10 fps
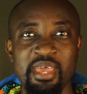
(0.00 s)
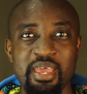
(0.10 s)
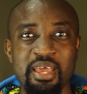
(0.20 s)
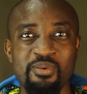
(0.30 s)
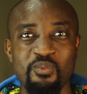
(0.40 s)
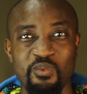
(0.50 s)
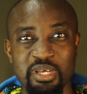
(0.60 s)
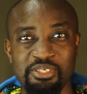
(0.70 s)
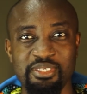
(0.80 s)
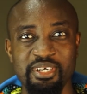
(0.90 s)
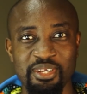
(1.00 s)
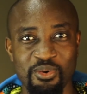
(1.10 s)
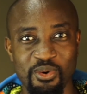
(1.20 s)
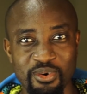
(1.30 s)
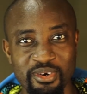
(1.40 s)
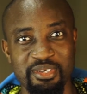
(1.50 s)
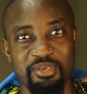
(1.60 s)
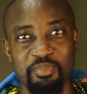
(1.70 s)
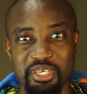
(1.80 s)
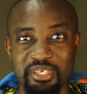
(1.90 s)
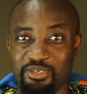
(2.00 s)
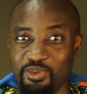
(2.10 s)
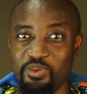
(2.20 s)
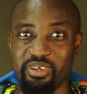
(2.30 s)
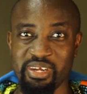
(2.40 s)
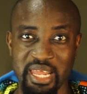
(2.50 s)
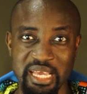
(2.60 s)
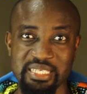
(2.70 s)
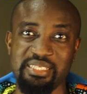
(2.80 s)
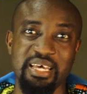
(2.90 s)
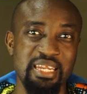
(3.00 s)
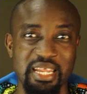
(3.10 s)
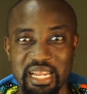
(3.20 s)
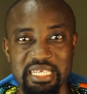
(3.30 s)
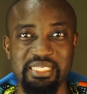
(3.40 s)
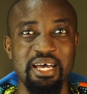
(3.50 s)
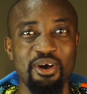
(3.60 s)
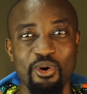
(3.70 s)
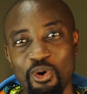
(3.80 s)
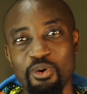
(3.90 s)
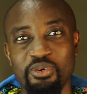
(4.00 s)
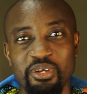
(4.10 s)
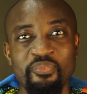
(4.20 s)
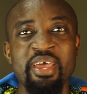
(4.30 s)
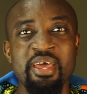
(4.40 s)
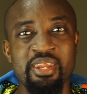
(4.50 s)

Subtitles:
And once you turn it on, you begin to look nicer. The lights are all good.